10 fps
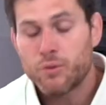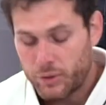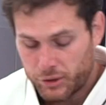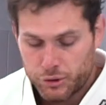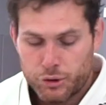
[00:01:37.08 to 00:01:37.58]

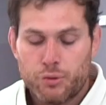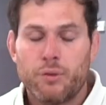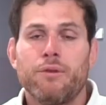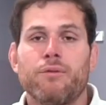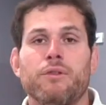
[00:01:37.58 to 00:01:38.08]
going
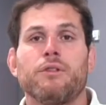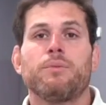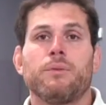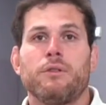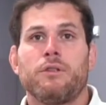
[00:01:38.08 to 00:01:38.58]
straight for this
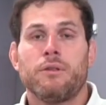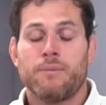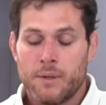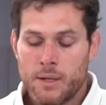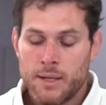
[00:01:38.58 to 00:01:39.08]
position.
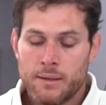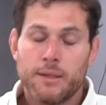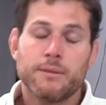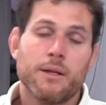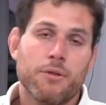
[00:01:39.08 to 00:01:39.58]

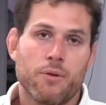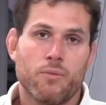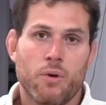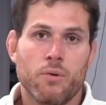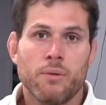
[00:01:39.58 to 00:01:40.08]
There's nothing
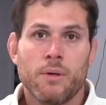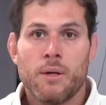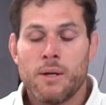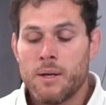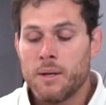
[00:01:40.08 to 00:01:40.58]
wrong,
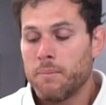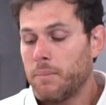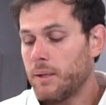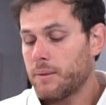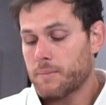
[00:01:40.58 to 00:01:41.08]

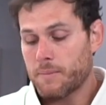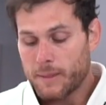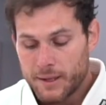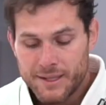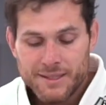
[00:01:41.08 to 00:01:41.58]
but
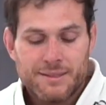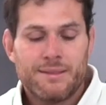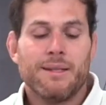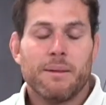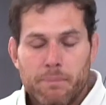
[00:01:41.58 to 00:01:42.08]
it's
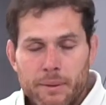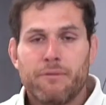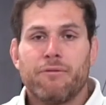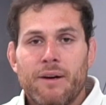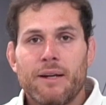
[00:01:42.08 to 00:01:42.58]
still a
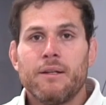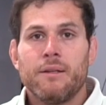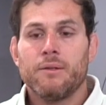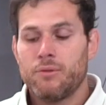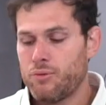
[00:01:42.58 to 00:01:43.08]
big fight
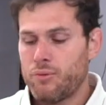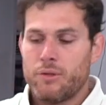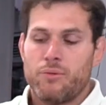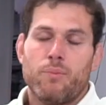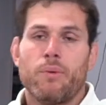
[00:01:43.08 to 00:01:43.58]
here to try
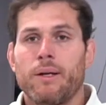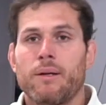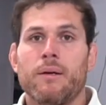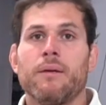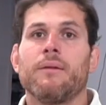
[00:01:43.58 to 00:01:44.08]
to
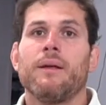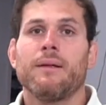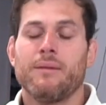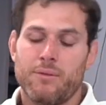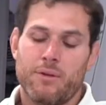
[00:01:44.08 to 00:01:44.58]
break
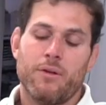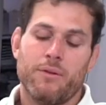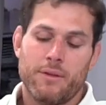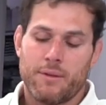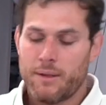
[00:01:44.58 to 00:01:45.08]
that. A lot
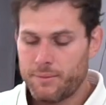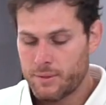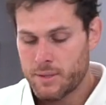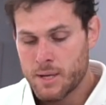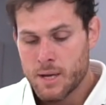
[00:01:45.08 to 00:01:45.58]
of the times,
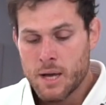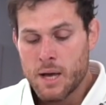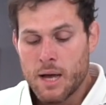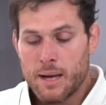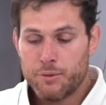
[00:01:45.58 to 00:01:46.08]

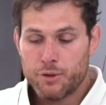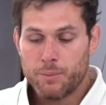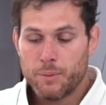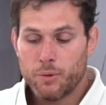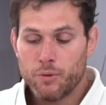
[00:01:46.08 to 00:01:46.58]
I'm sure
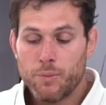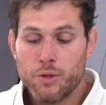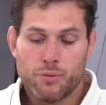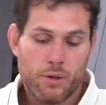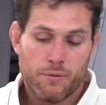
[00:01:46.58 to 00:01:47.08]
people who've
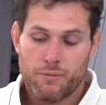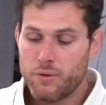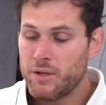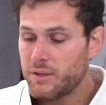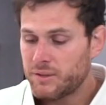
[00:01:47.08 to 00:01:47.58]
been training
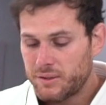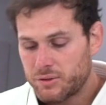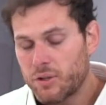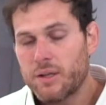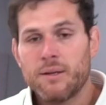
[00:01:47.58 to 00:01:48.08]
for years,
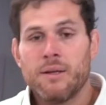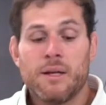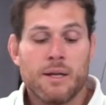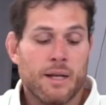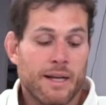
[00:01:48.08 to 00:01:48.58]
it's not a
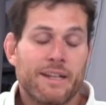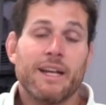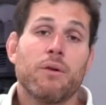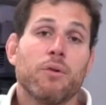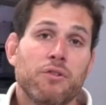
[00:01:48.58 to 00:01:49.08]

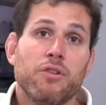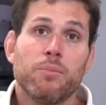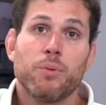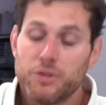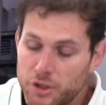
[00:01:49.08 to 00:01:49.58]

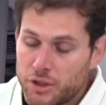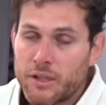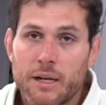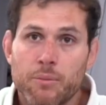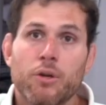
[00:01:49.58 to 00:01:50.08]
guaranteed position
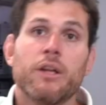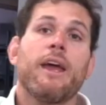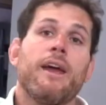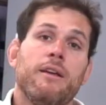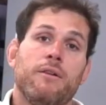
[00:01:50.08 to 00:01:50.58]
that I'm going to
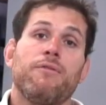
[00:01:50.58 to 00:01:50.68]
get here and